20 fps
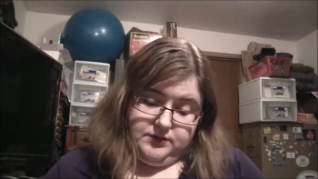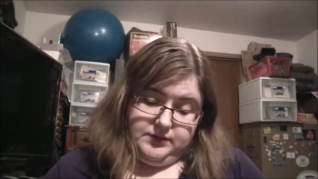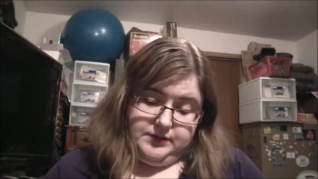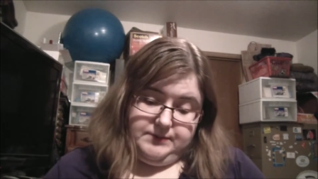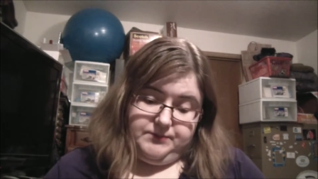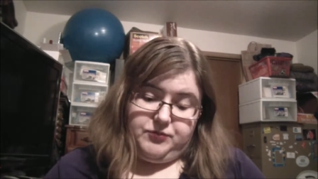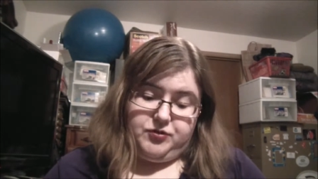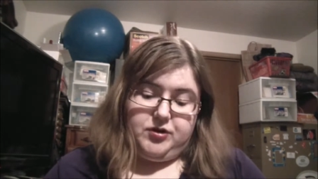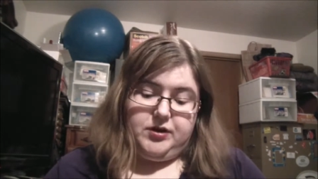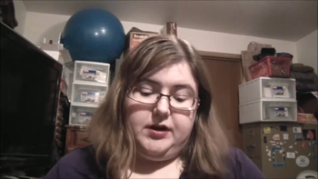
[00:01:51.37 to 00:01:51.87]

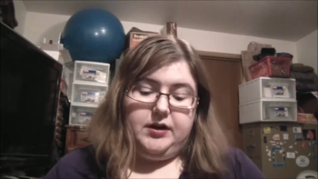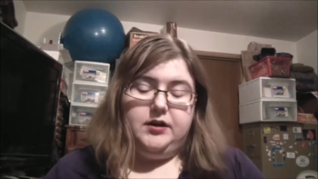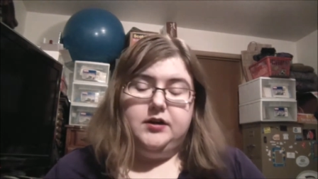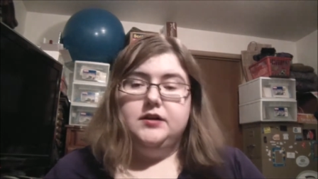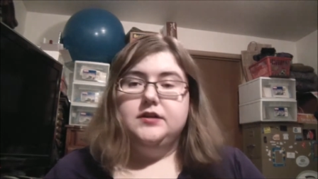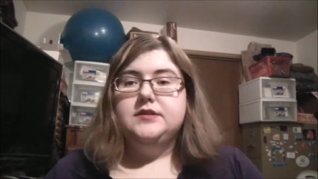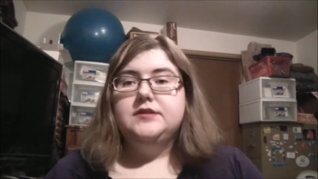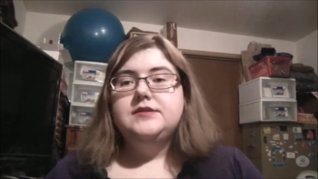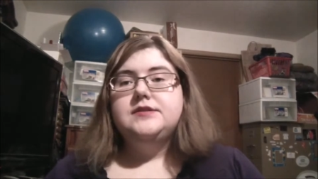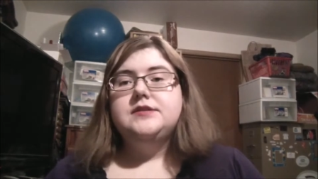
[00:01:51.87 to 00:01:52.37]
lip
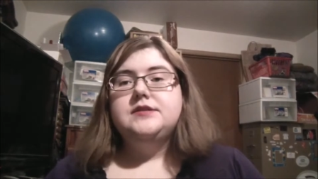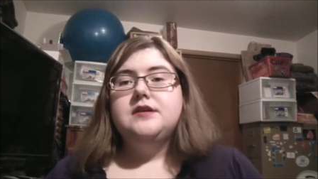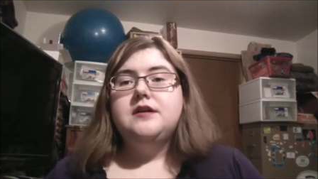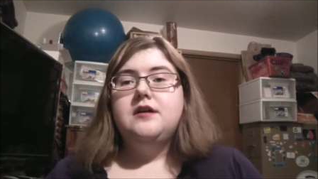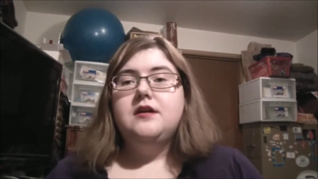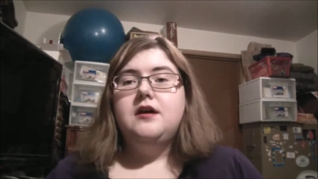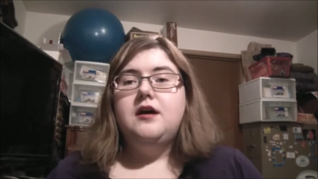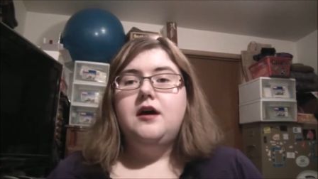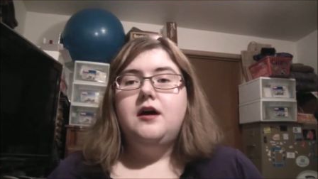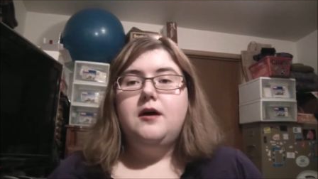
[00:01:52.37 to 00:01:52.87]
crayons.
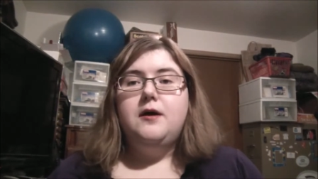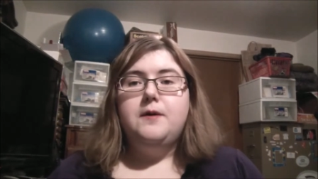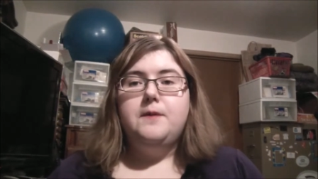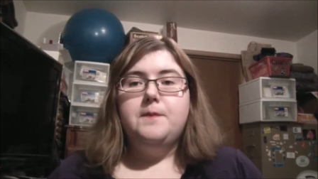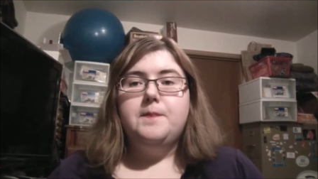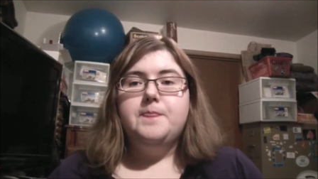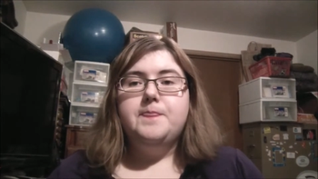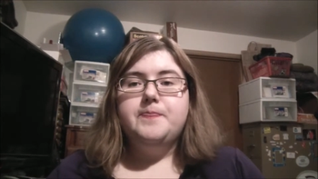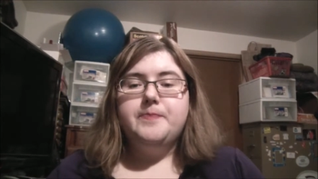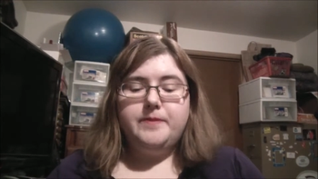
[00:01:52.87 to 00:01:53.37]

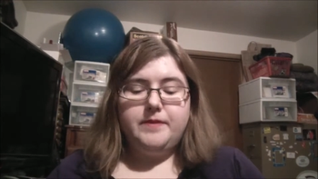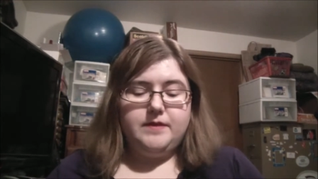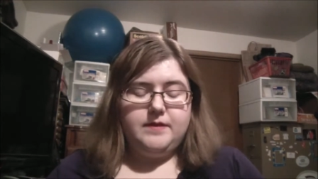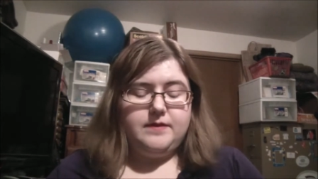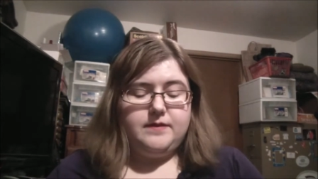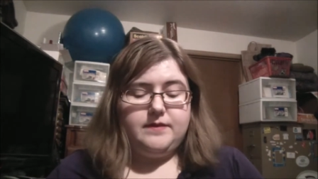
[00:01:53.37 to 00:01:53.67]
Um,